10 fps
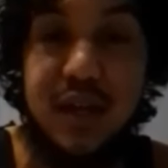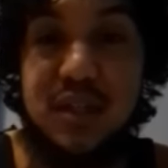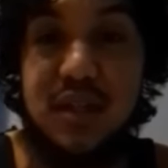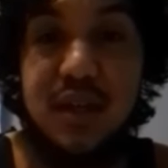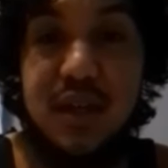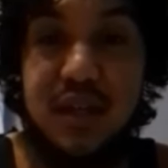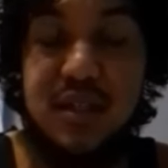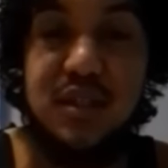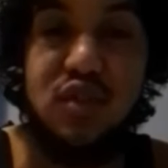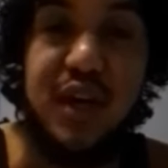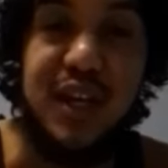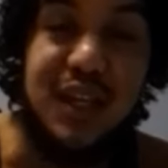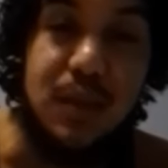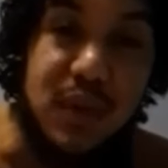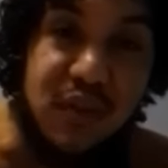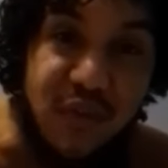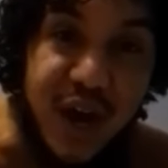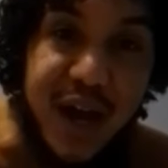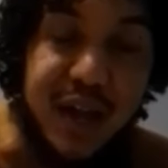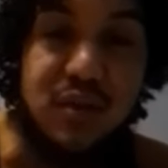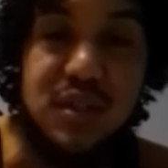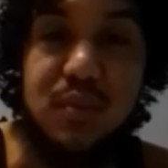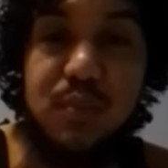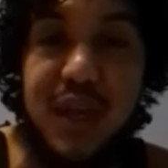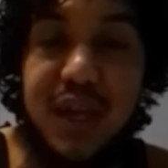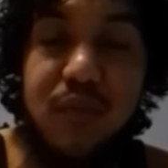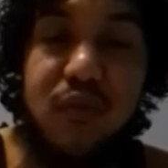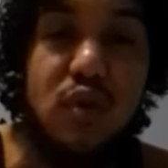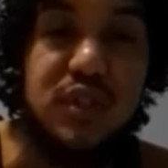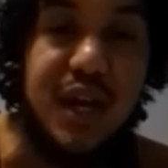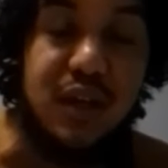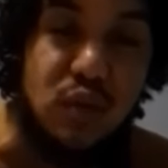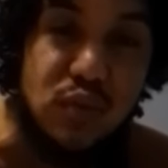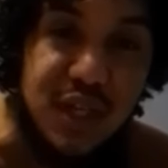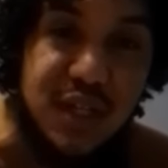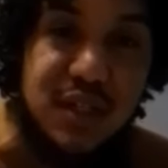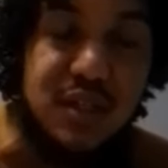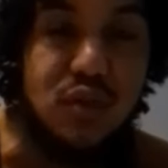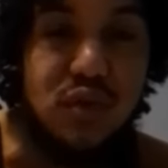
to to try to get me fired, to make up false accusations.